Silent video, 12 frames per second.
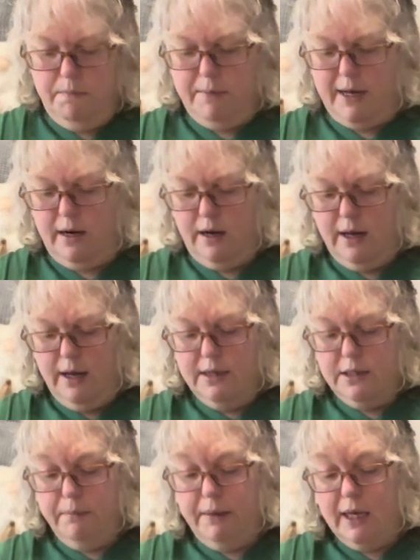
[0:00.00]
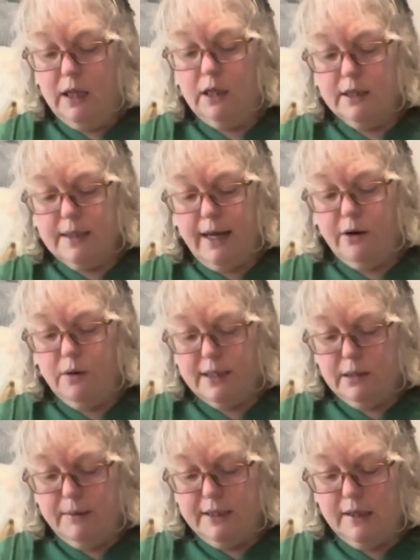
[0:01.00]
But to me, it looks like
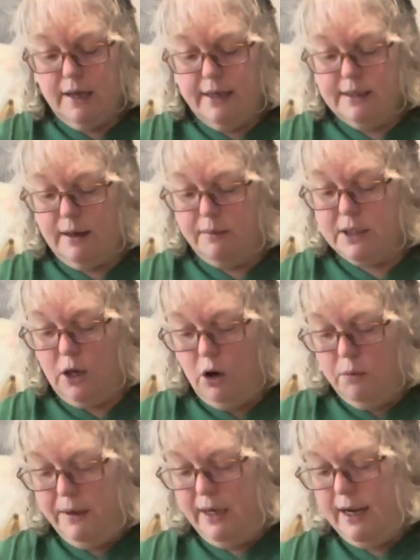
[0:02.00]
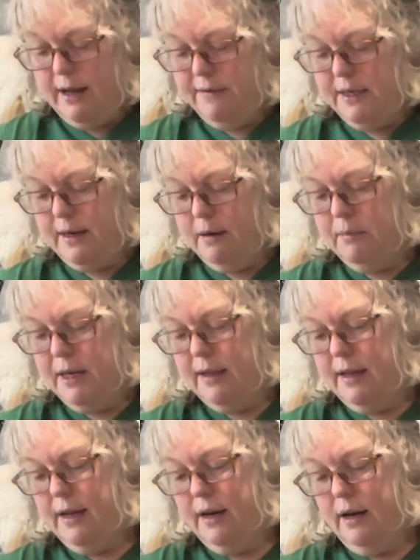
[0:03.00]
Christmas lights. I was hoping to have it done by
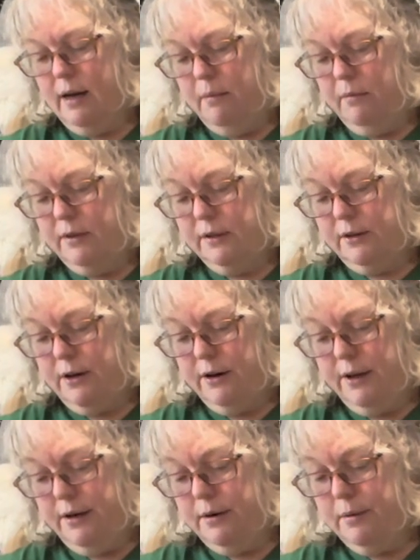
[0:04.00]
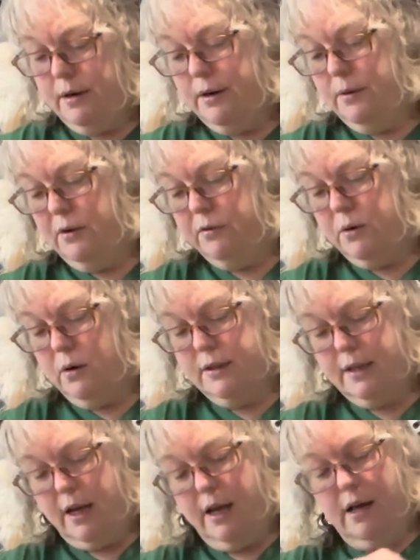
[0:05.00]
then. I've started a row. Of
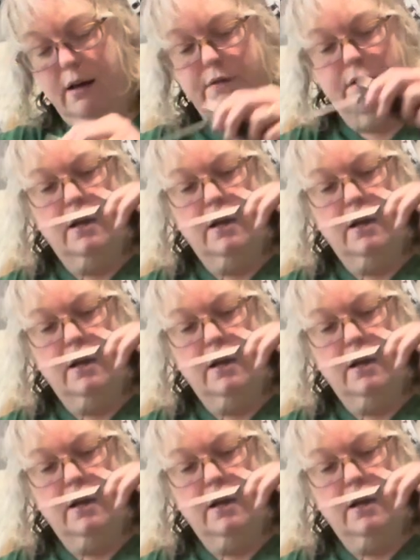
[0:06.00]
course I have,